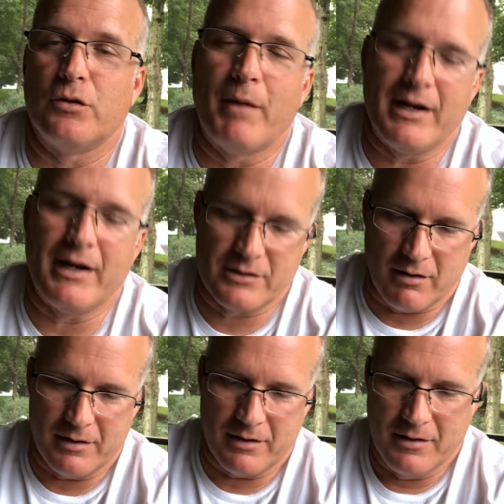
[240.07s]
do maintenance
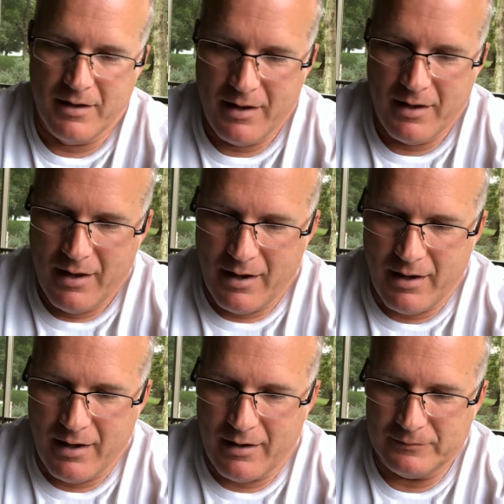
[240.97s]
on it.
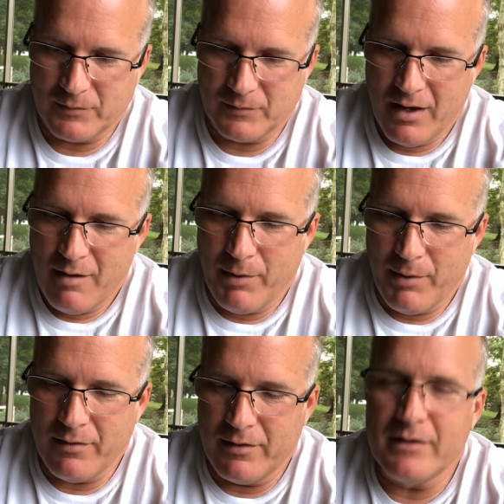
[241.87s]
Um,
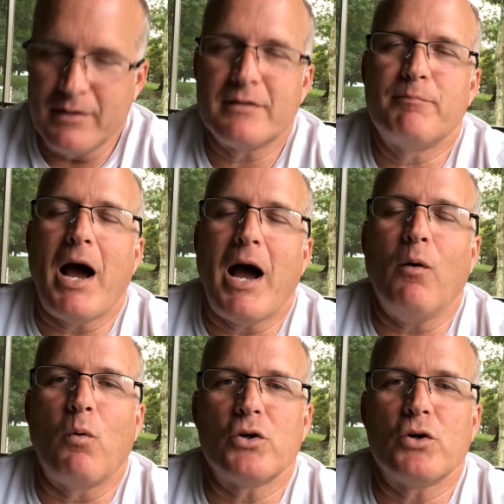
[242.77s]
but this
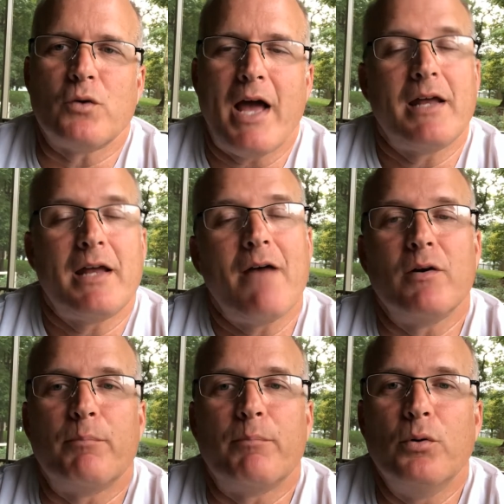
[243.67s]
power washer had to have
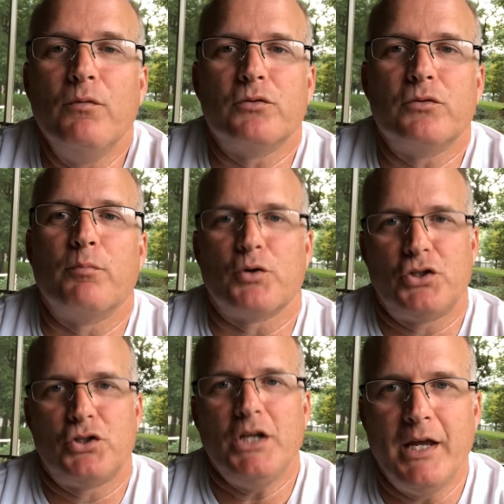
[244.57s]
an approval to
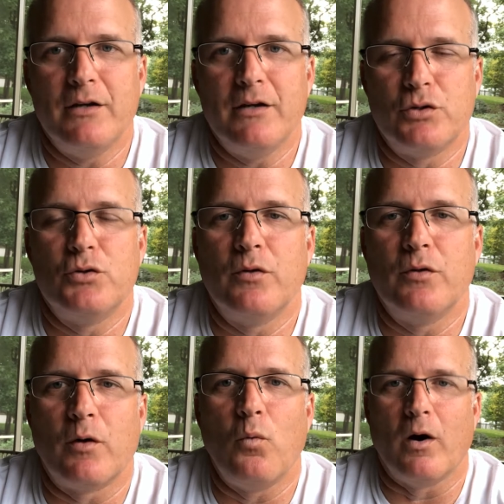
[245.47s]
proceed to do
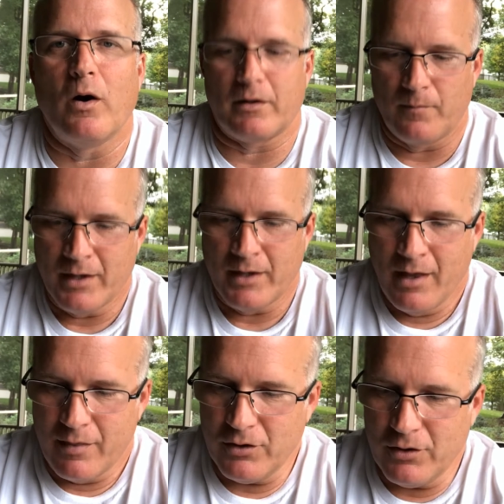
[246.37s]
their work.
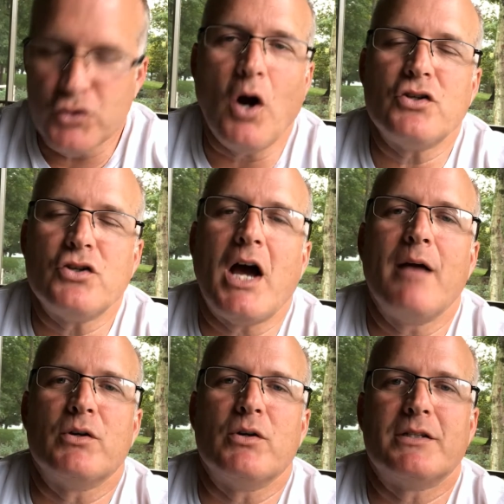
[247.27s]
Their start
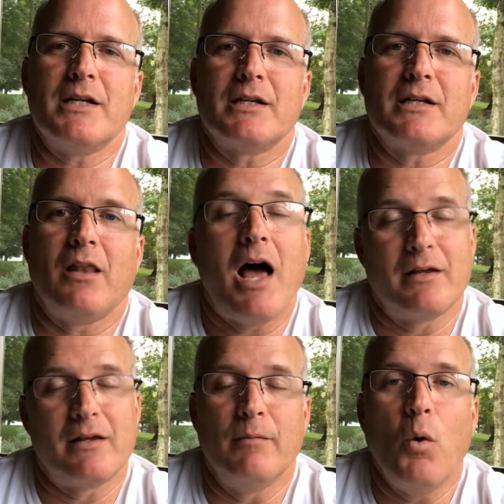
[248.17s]
time was six
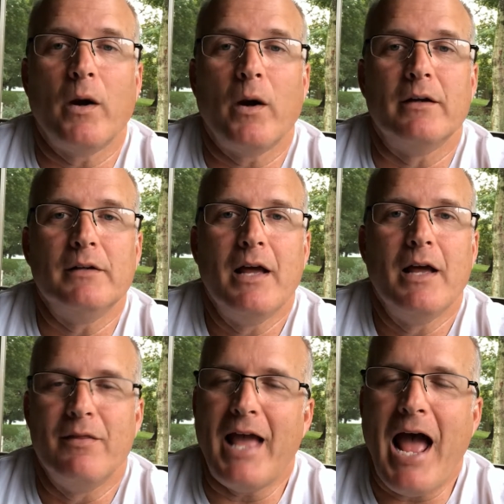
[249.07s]
o'clock in the morning.
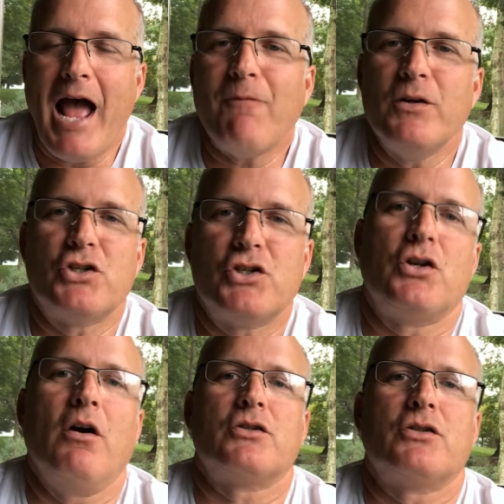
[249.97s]
The average
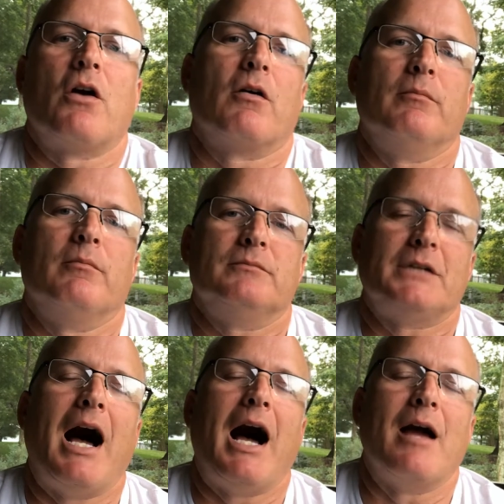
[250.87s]
start term
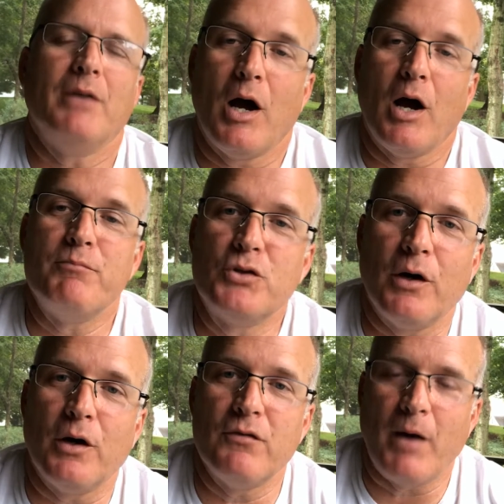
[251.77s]
time
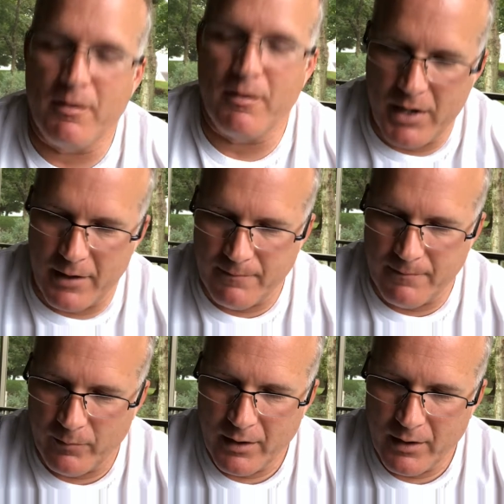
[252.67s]
observed by me